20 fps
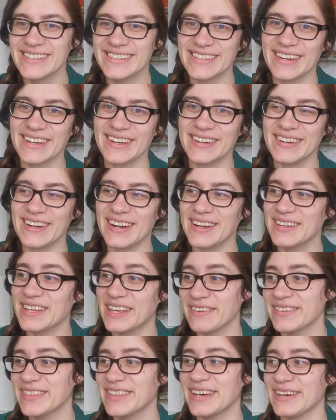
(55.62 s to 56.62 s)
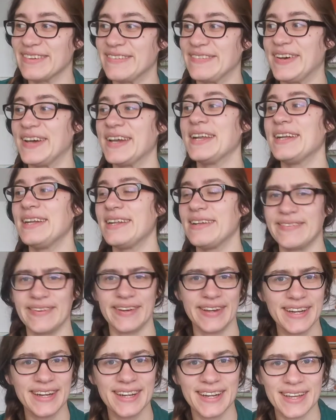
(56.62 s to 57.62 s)
So given that I
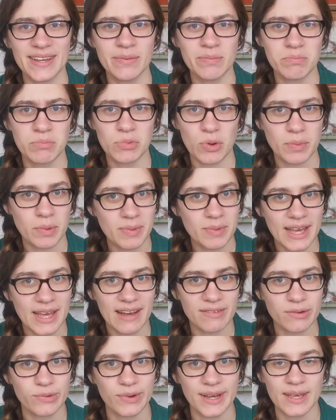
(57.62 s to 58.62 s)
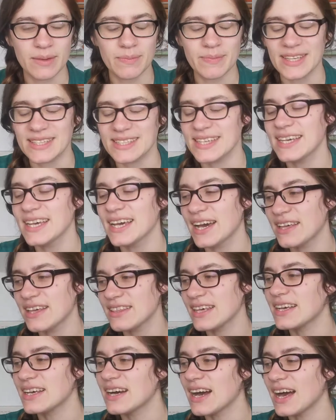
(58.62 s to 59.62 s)
finally probably have a working PC, I
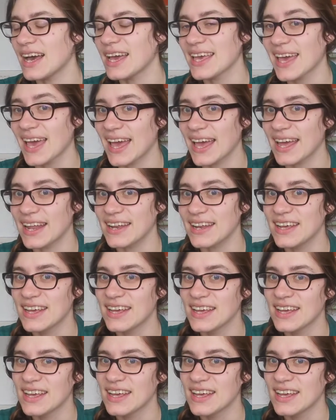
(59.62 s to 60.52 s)
think I can